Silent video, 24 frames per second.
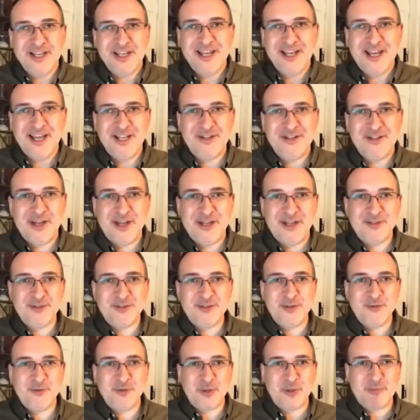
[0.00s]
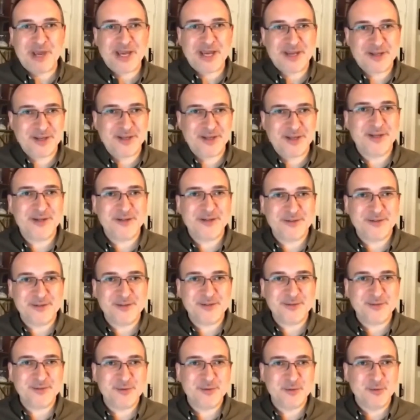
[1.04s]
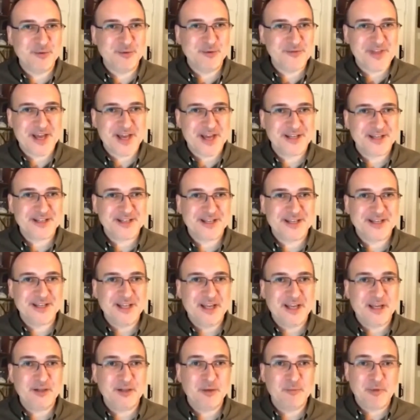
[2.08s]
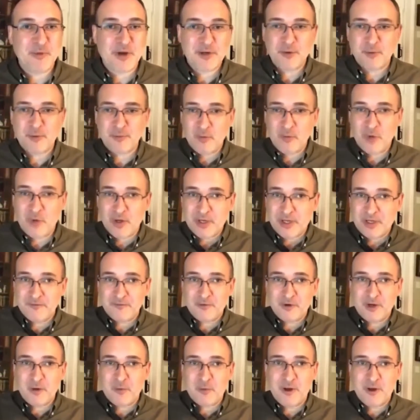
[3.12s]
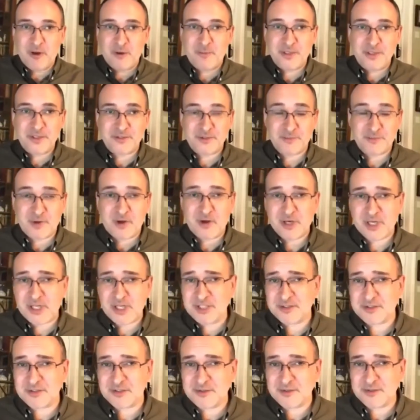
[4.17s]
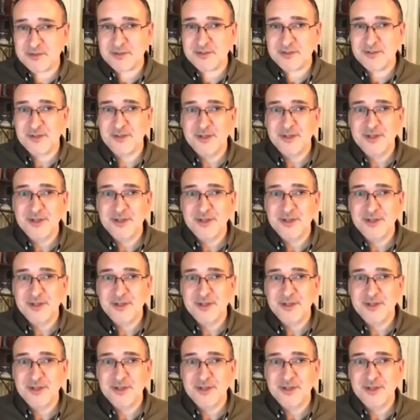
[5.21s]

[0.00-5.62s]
and you've got to pack it and do all of that, and you might not be working very well because of Parkinson's,